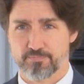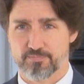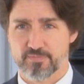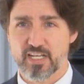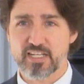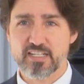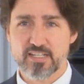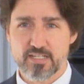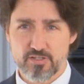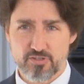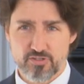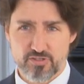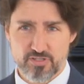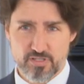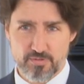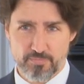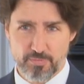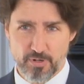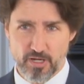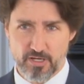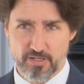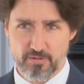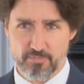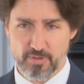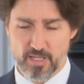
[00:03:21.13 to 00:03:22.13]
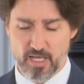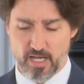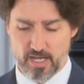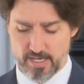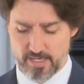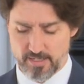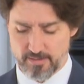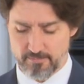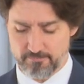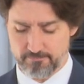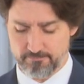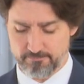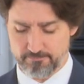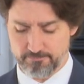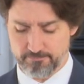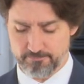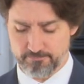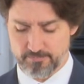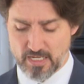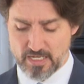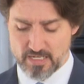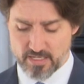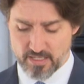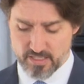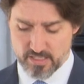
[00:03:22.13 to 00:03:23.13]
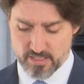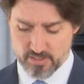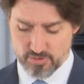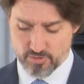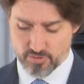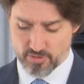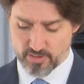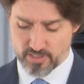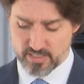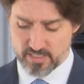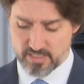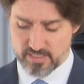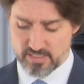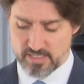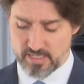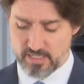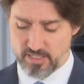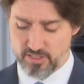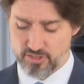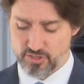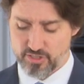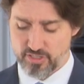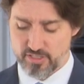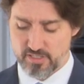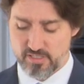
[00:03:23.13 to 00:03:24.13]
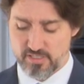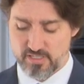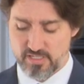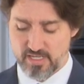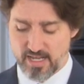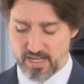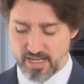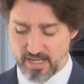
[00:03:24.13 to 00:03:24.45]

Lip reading: And here's the bottom line. These organizations